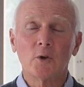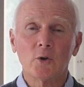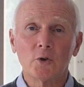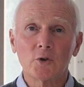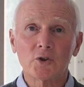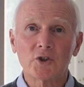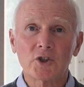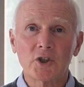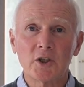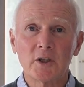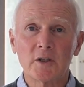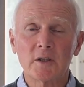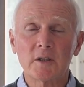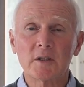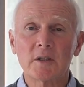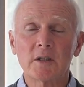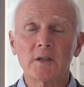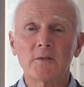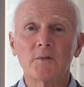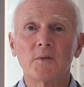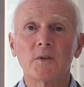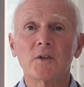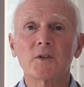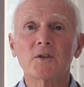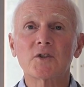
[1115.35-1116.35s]

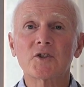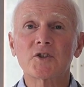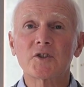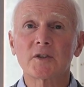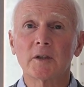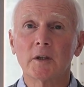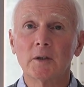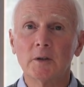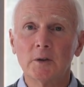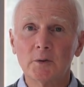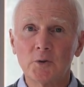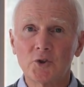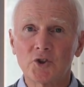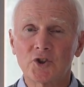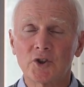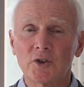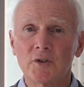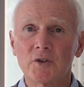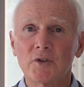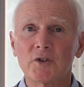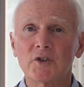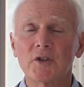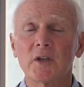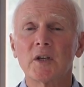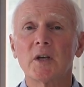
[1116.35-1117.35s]
alternative
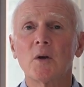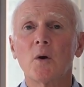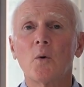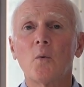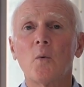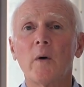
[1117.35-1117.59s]
solutions